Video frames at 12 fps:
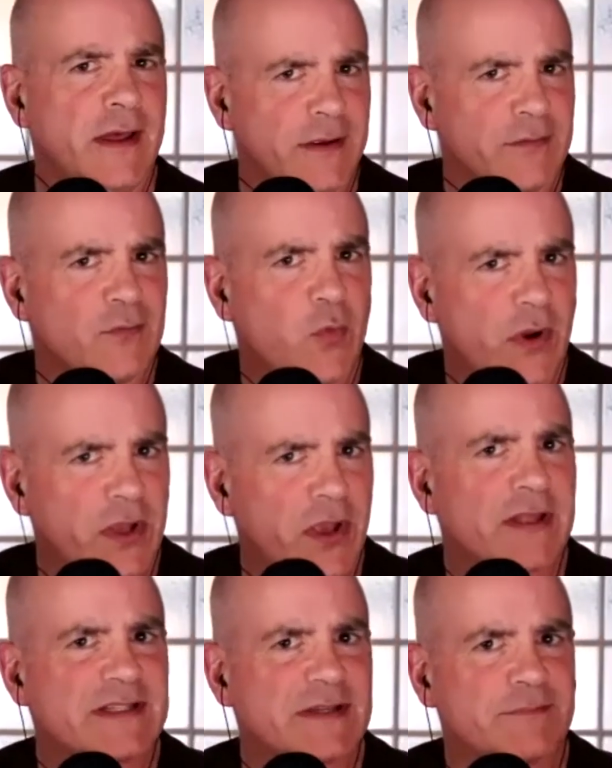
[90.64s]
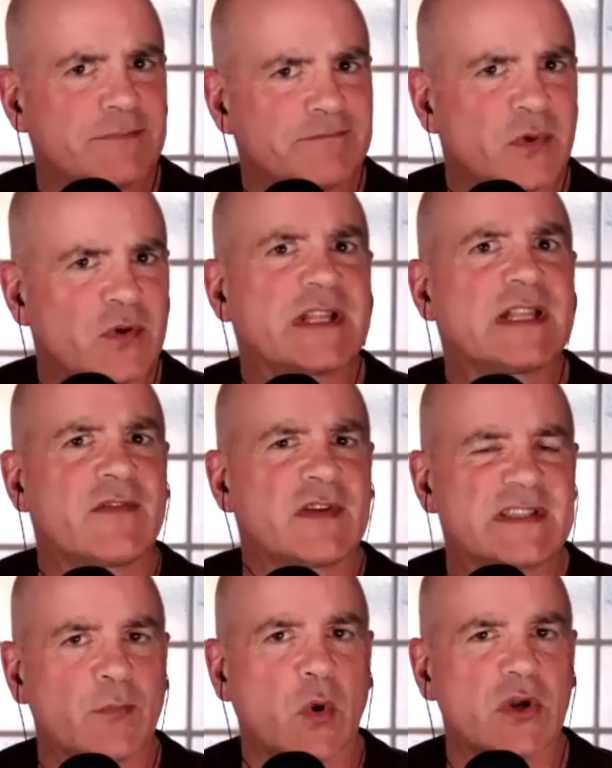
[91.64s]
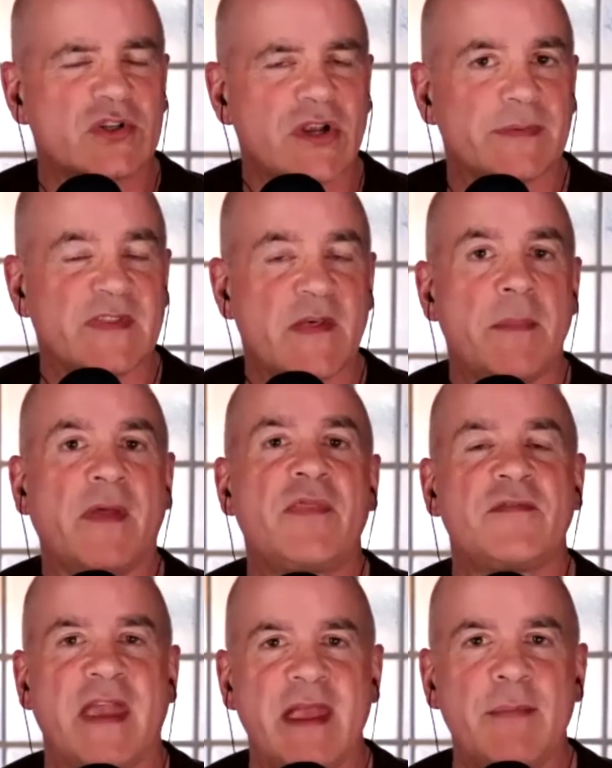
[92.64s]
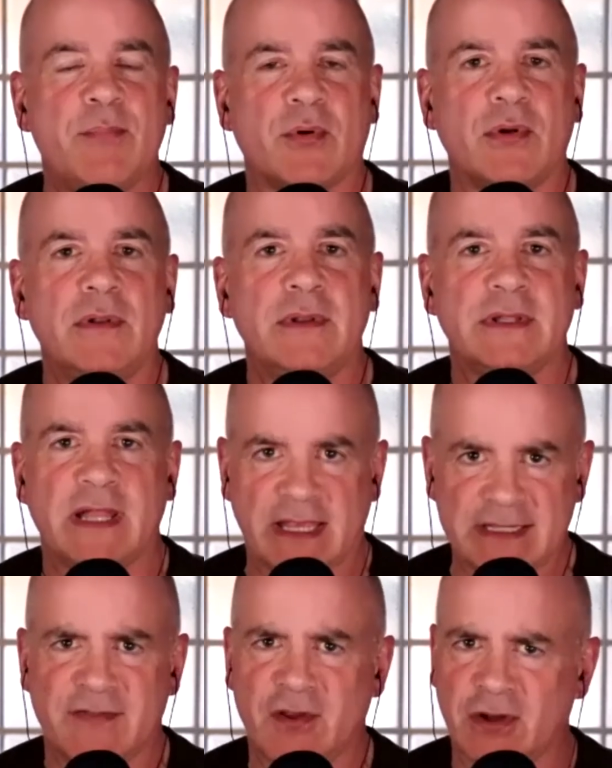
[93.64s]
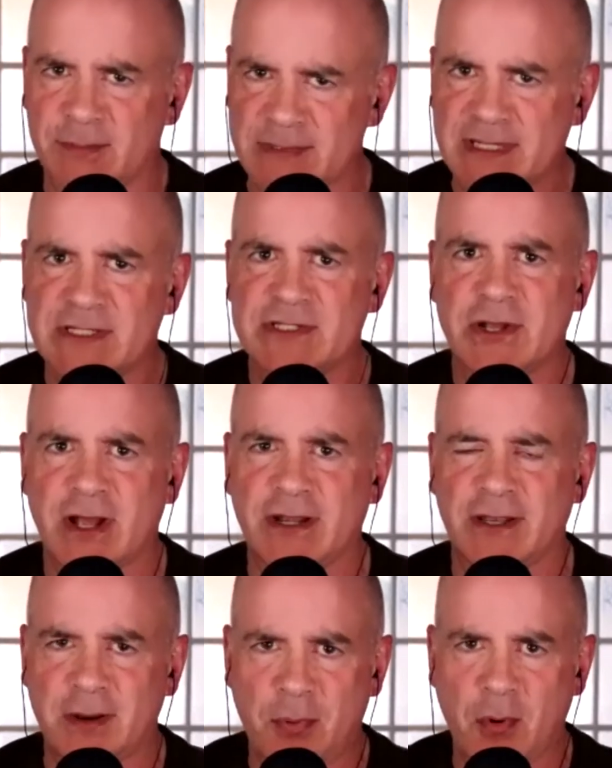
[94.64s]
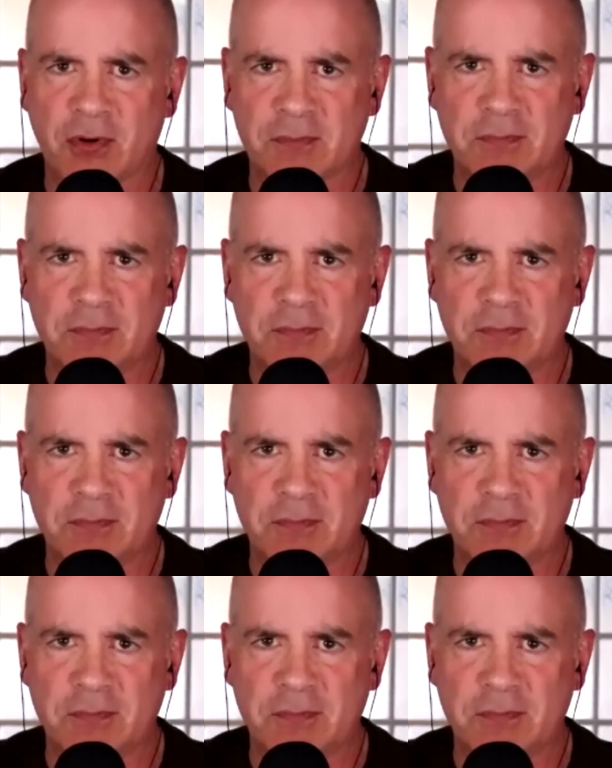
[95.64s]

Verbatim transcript: working on some or delivering some workshops in the month of April. Like I said, they're going to be touching on an important